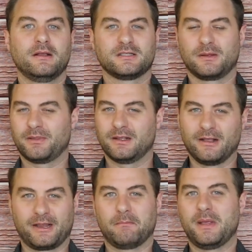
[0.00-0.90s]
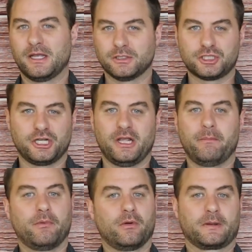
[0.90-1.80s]
something like
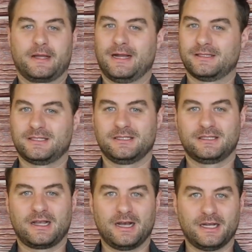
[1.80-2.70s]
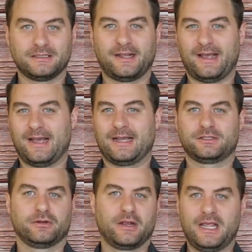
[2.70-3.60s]
MailChimp or Constant
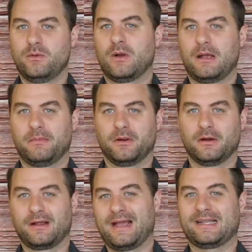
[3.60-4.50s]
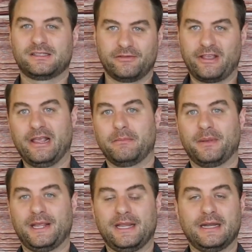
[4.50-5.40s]
Contact or Aweber,
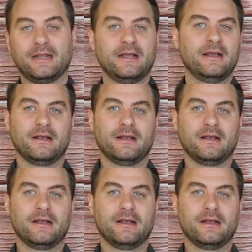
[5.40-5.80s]
ActiveCampaign.